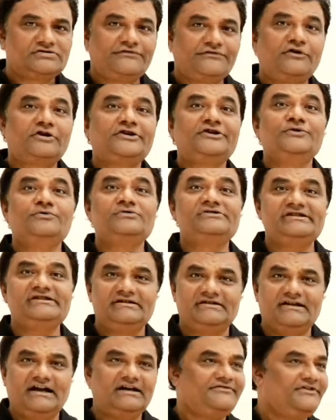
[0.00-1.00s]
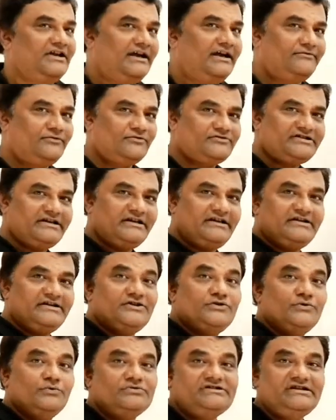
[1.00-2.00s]
So for using that, we have to say
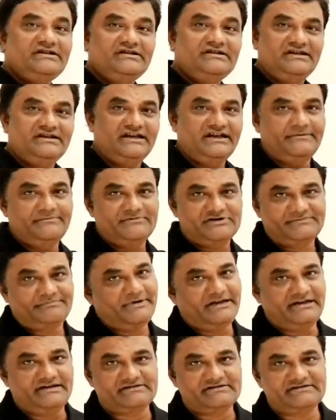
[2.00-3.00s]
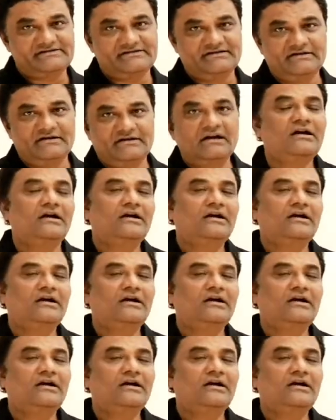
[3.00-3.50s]
using namespace.